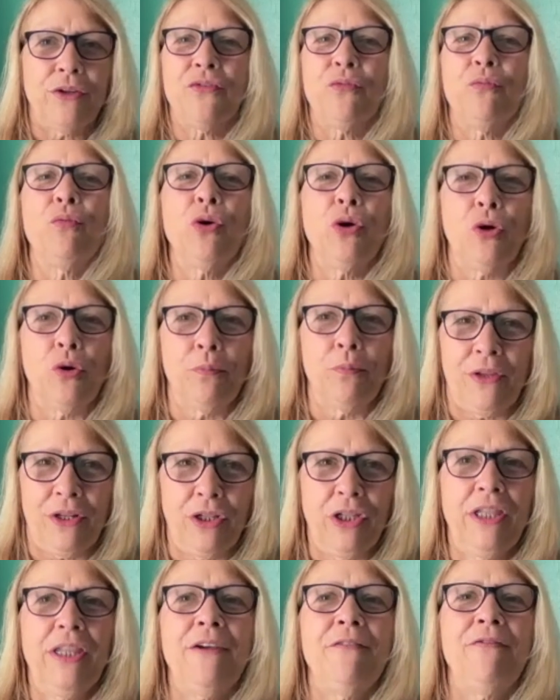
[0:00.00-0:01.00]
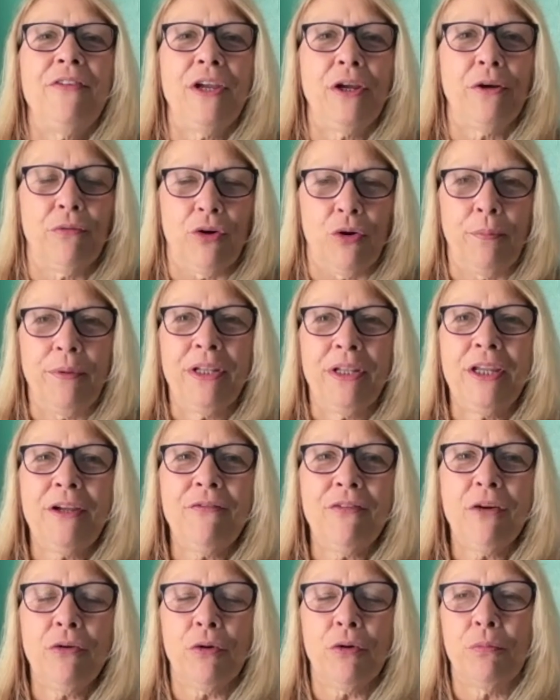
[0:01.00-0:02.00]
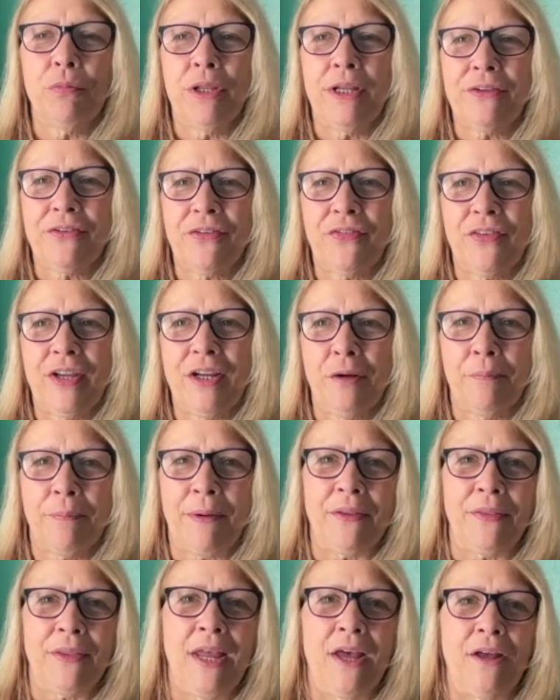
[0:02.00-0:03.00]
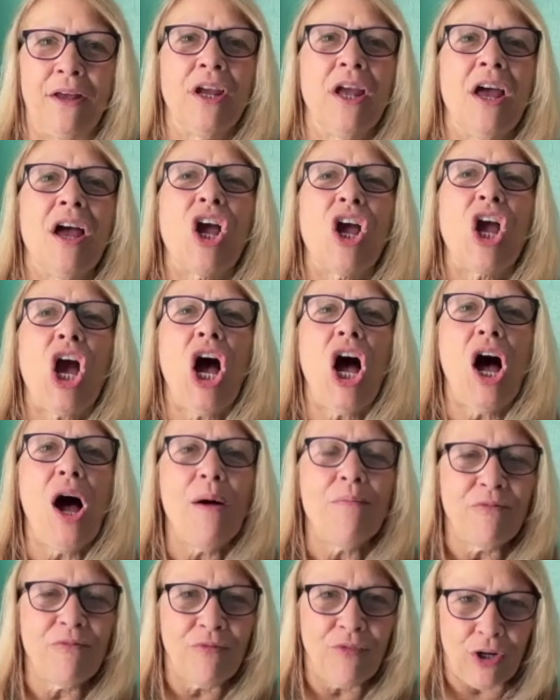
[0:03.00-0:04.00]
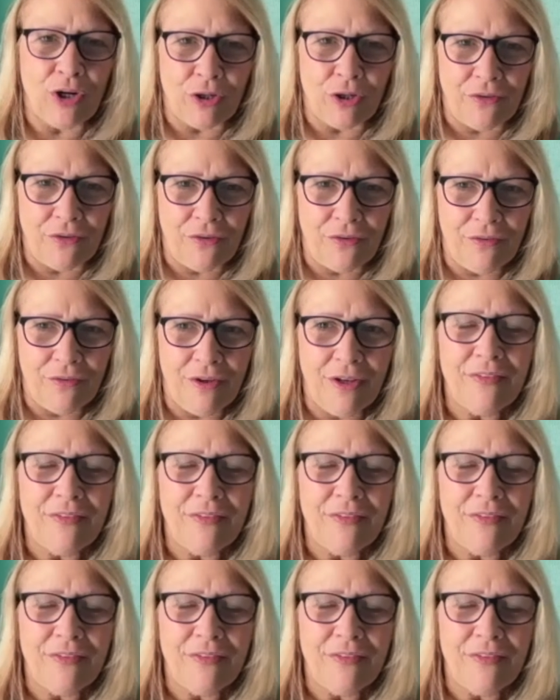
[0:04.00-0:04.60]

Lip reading: room, the living room. And living room, let's think about that. Comfort.